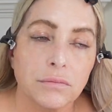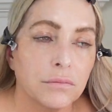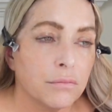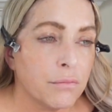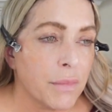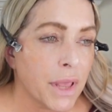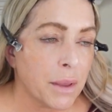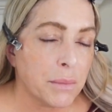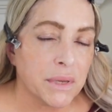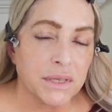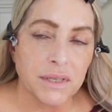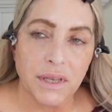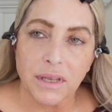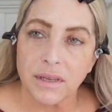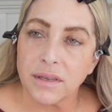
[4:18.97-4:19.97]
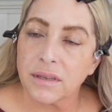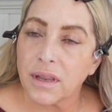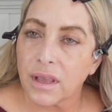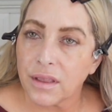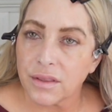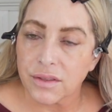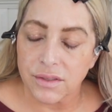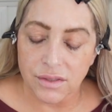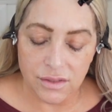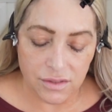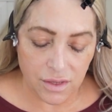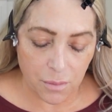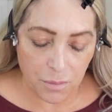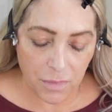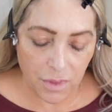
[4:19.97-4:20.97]
maybe day to day, this is
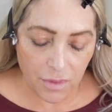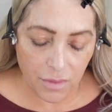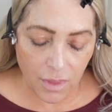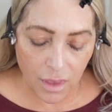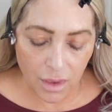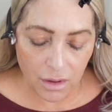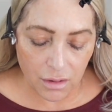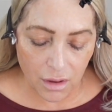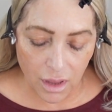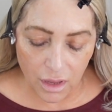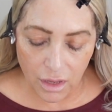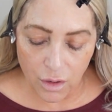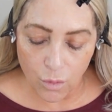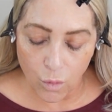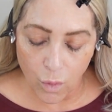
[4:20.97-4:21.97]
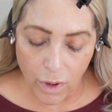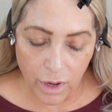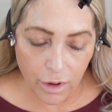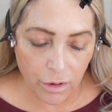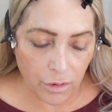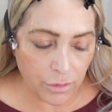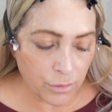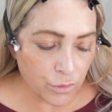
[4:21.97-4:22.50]
something that I can wear.